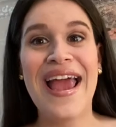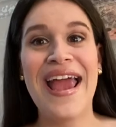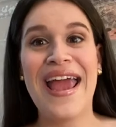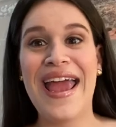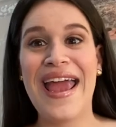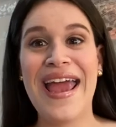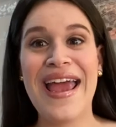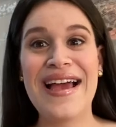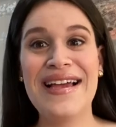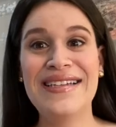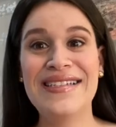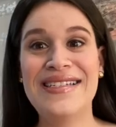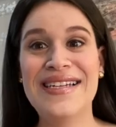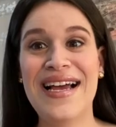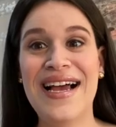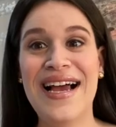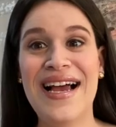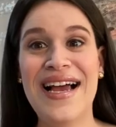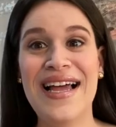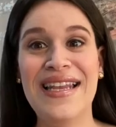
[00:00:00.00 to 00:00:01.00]
And
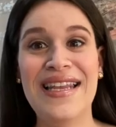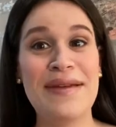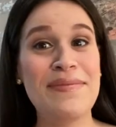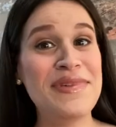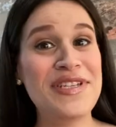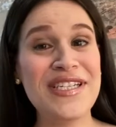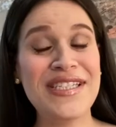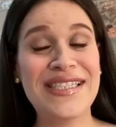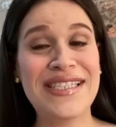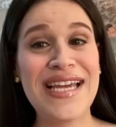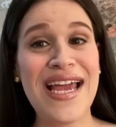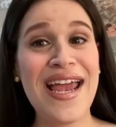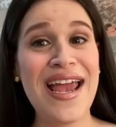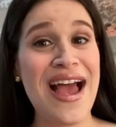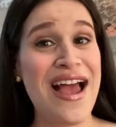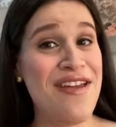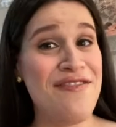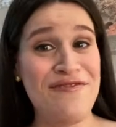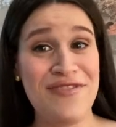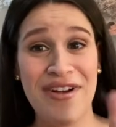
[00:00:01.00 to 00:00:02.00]
let me just say,
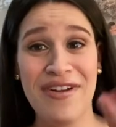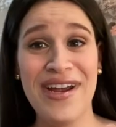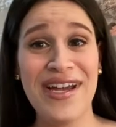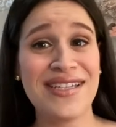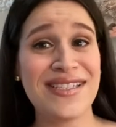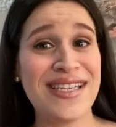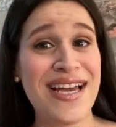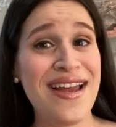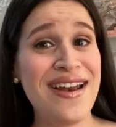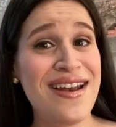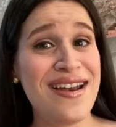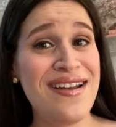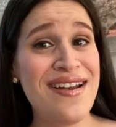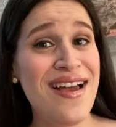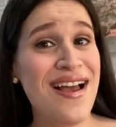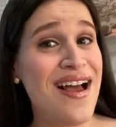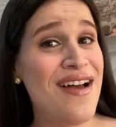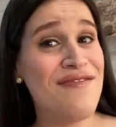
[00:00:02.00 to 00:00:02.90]
I'm very excited.